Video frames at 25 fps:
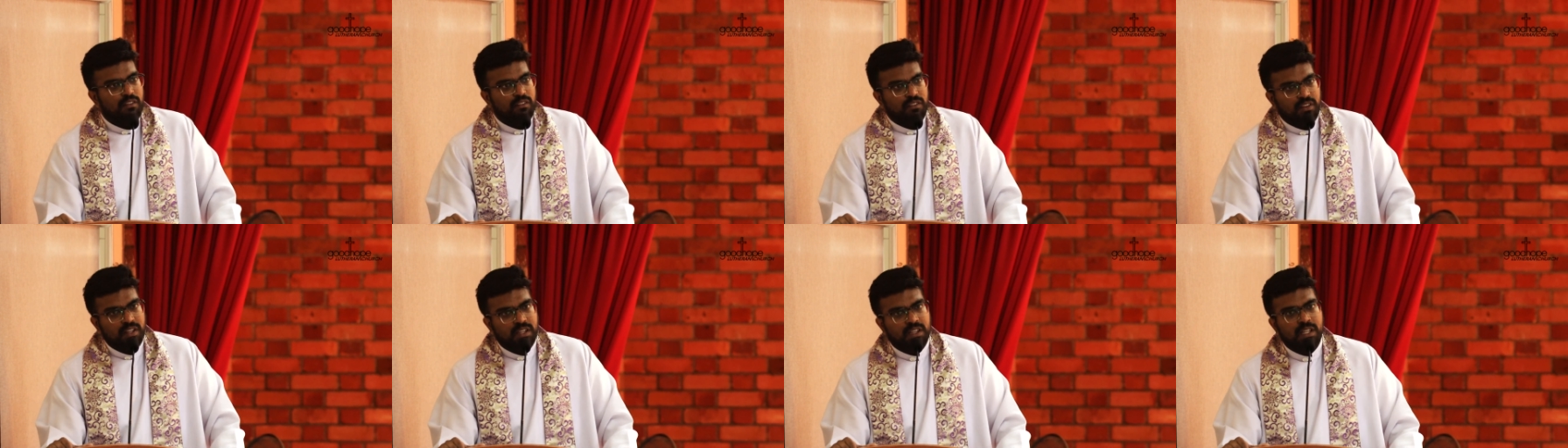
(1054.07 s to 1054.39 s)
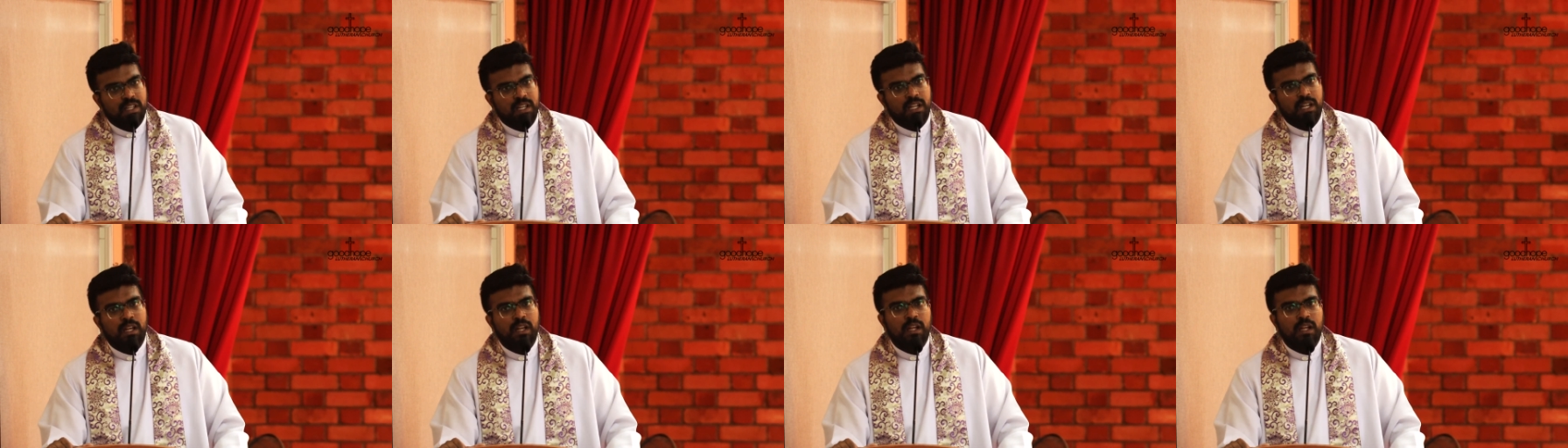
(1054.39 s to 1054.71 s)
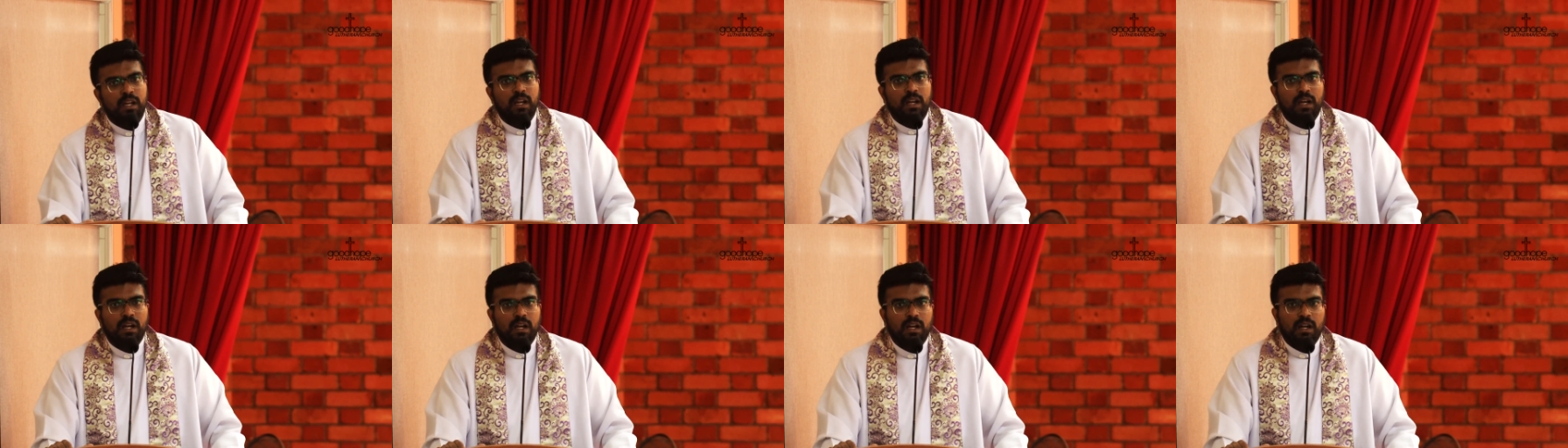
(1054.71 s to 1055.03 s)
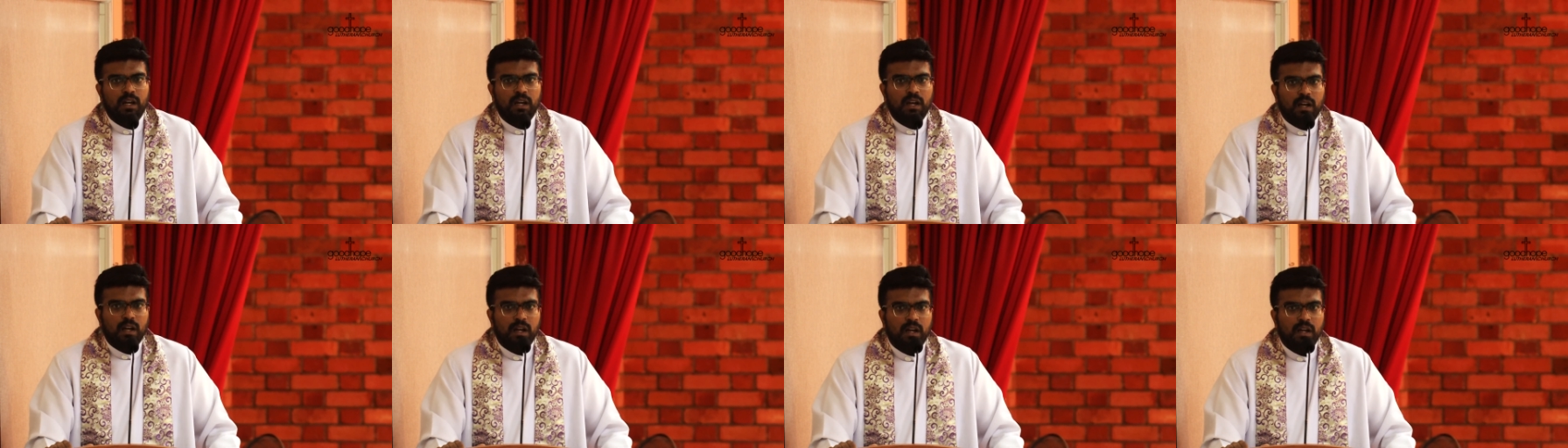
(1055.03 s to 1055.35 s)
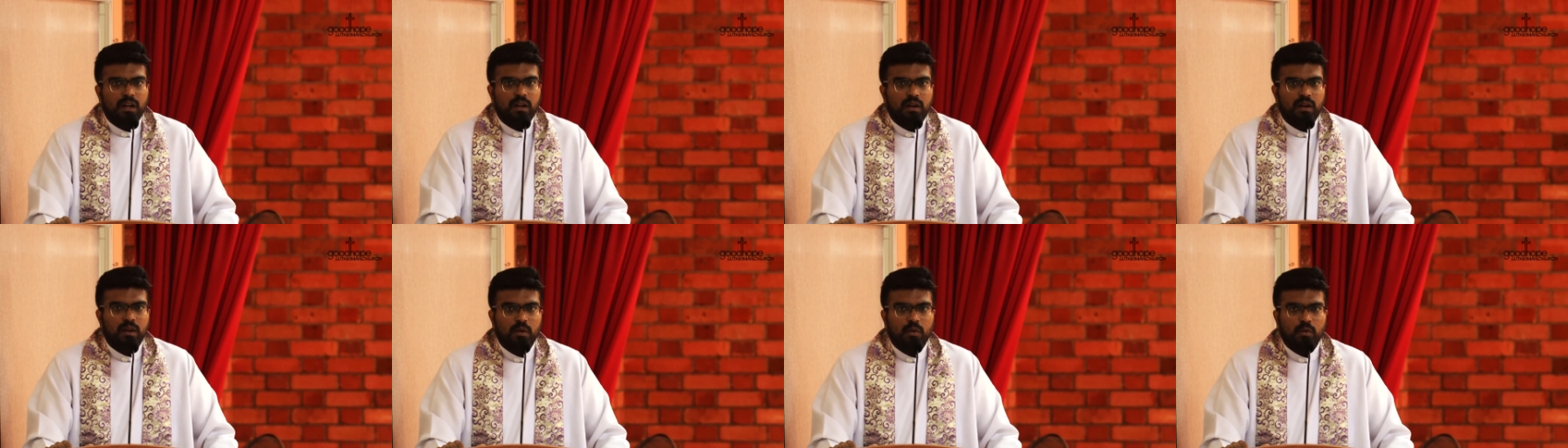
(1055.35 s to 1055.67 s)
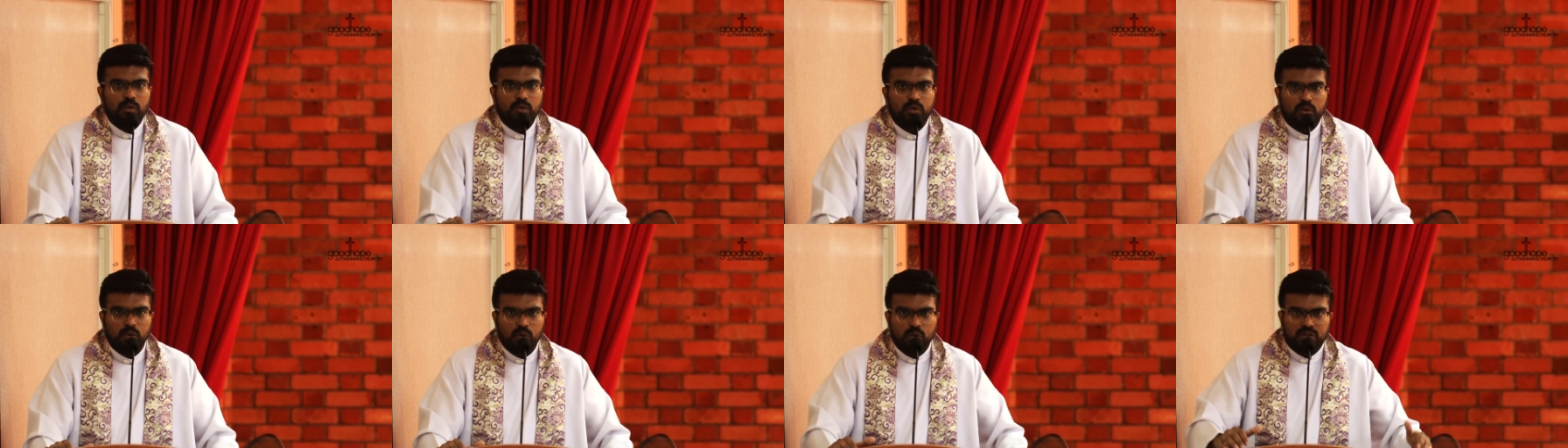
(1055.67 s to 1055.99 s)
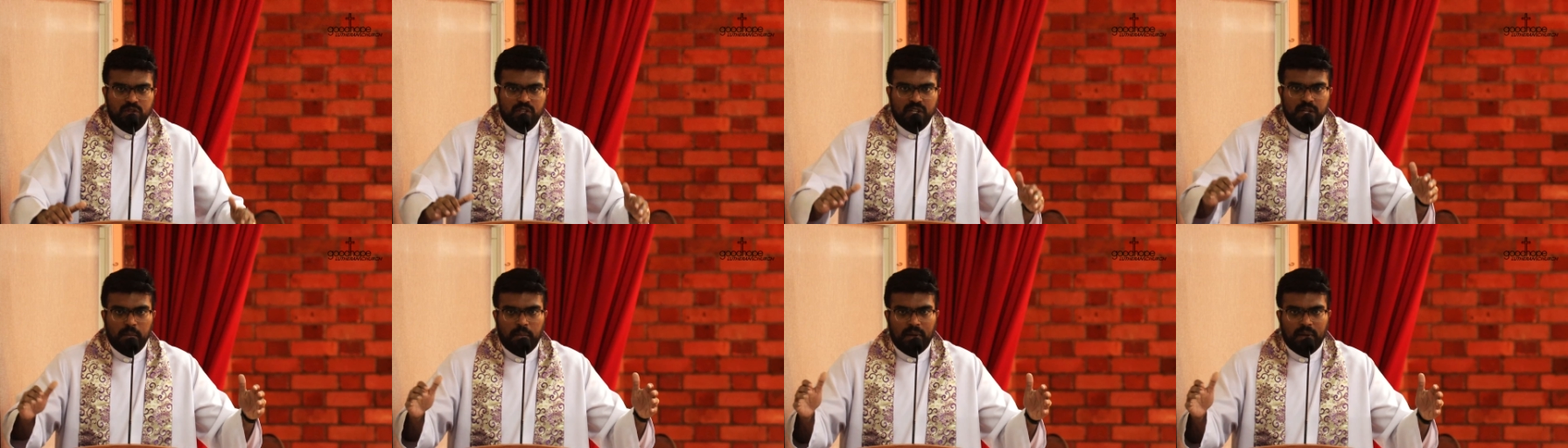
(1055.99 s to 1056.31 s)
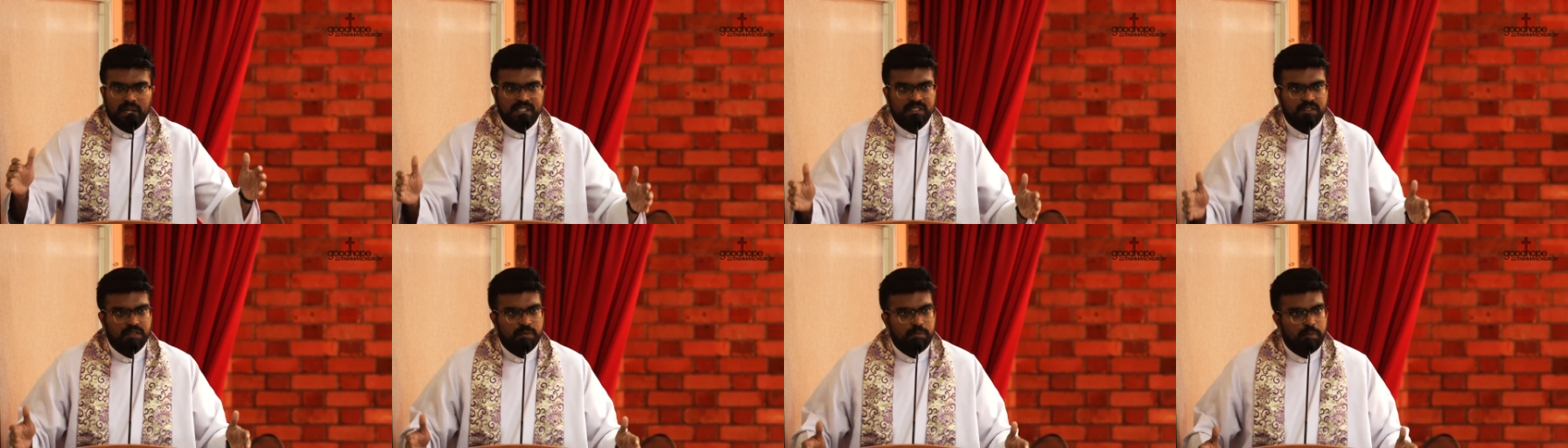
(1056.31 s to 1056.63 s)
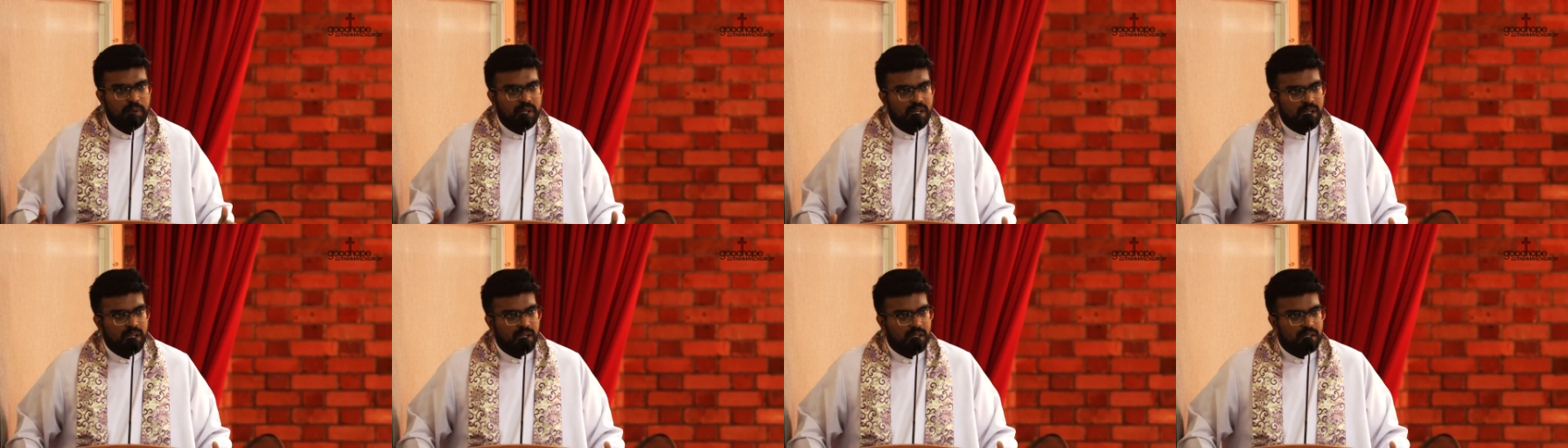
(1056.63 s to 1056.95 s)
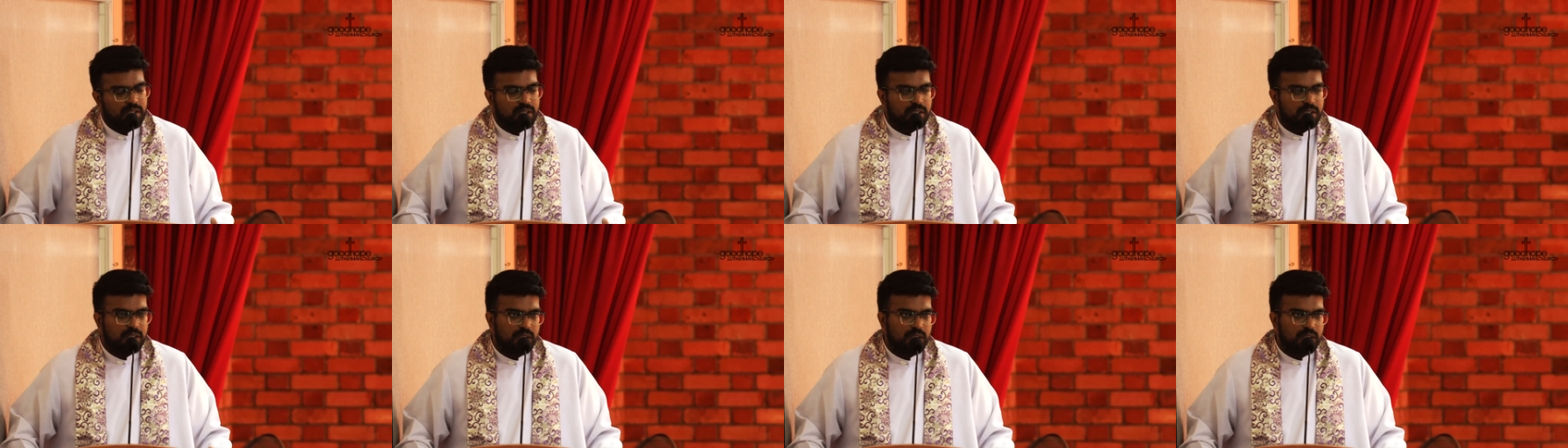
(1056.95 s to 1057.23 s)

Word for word: within two, three months of period.